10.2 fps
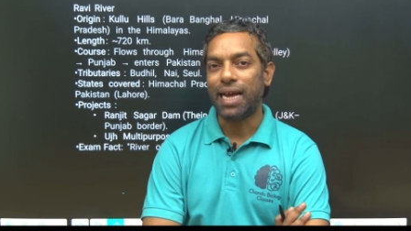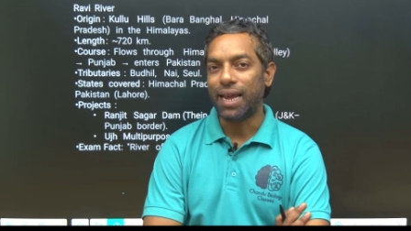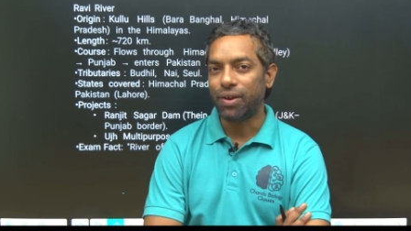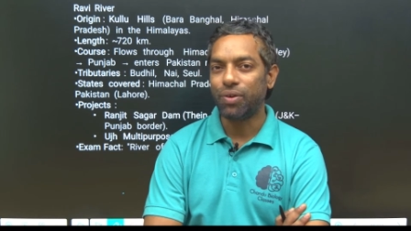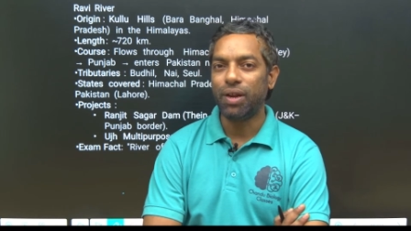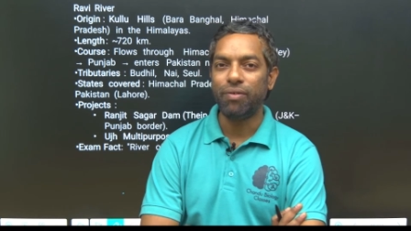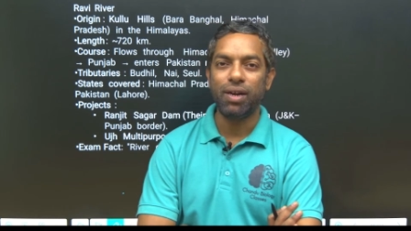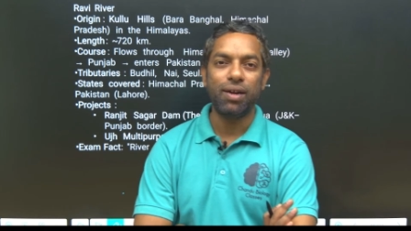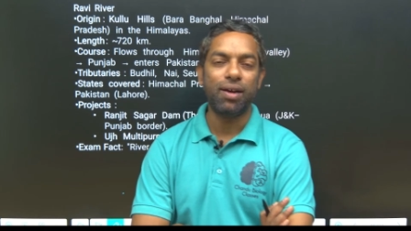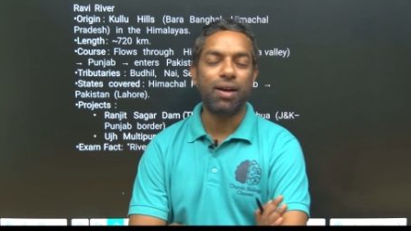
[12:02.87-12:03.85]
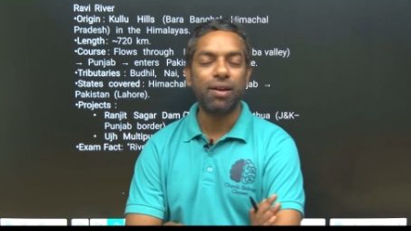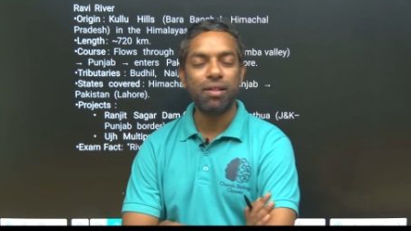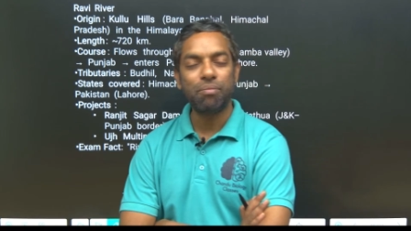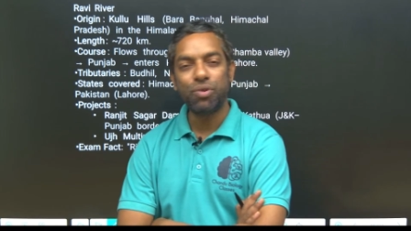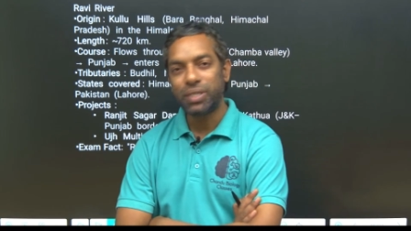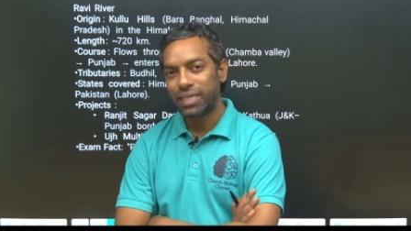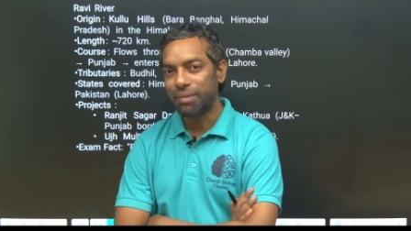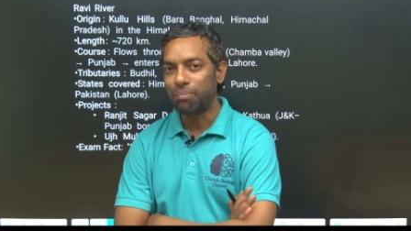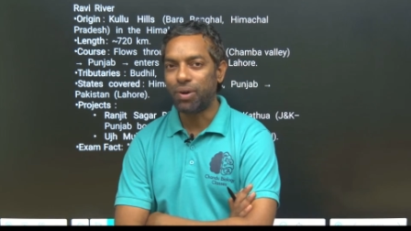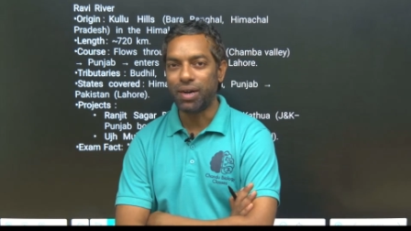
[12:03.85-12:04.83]
IQ level are the most
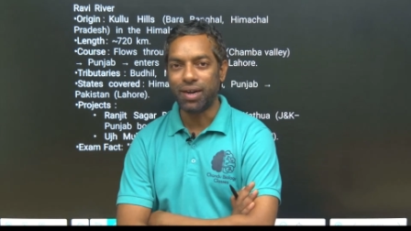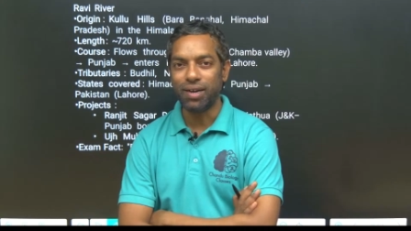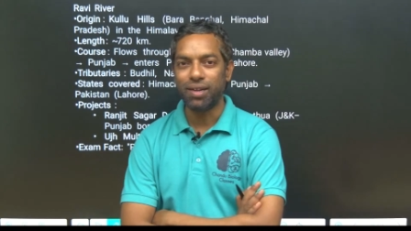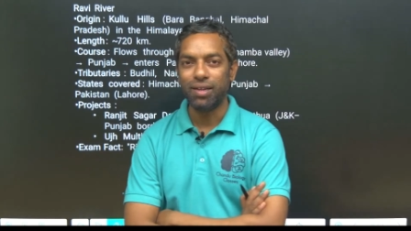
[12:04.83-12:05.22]
important.